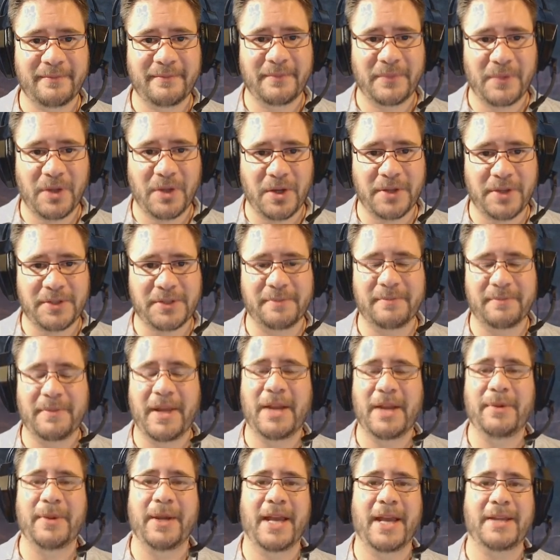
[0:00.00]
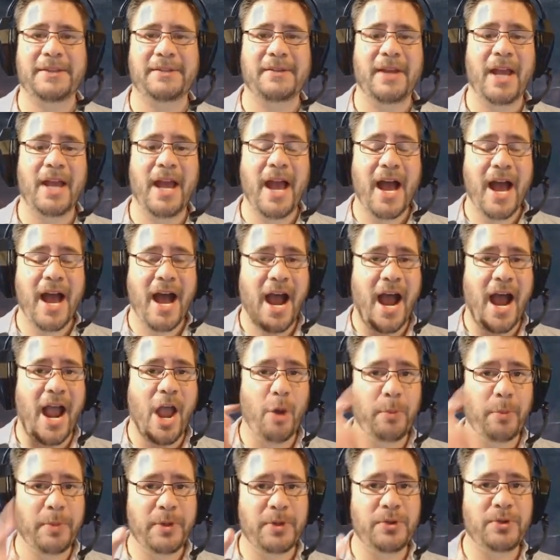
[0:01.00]
Awesome. Anyway, guys, I
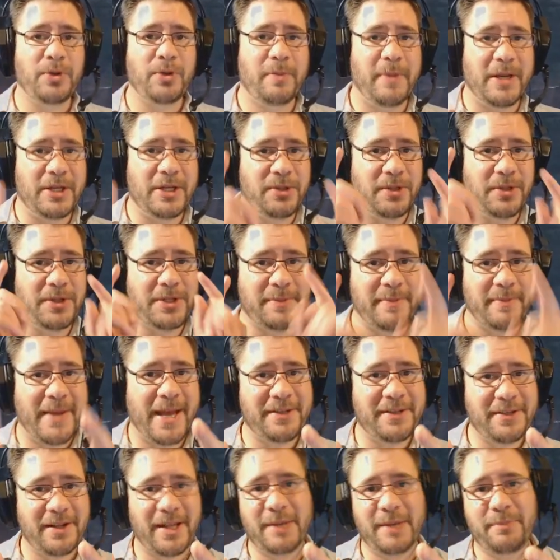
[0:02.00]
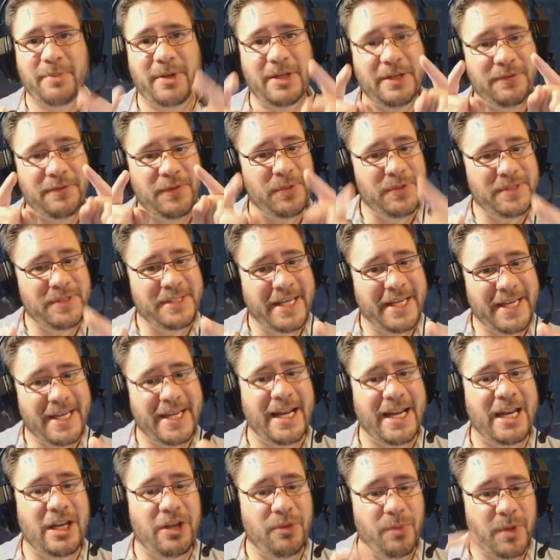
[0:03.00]
hope you enjoyed. Make sure you smash that like button if you
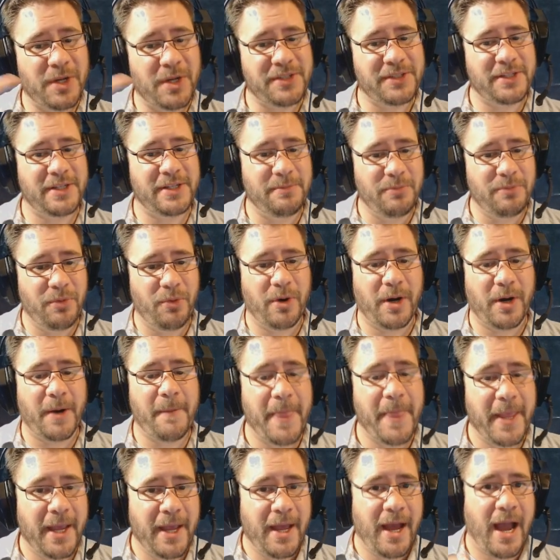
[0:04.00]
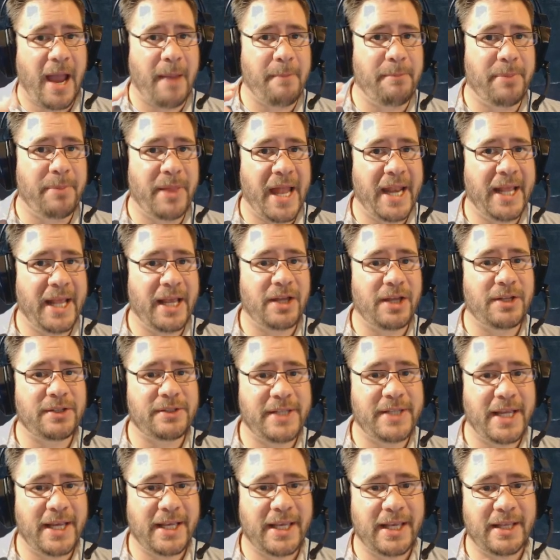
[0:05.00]
did and you want to see more. I'm planning on
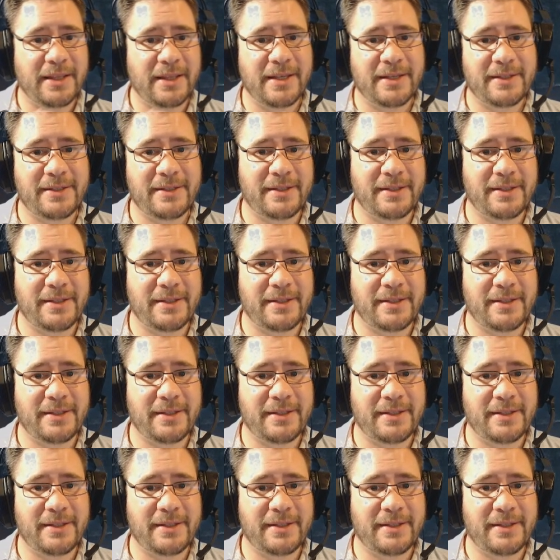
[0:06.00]
taking this.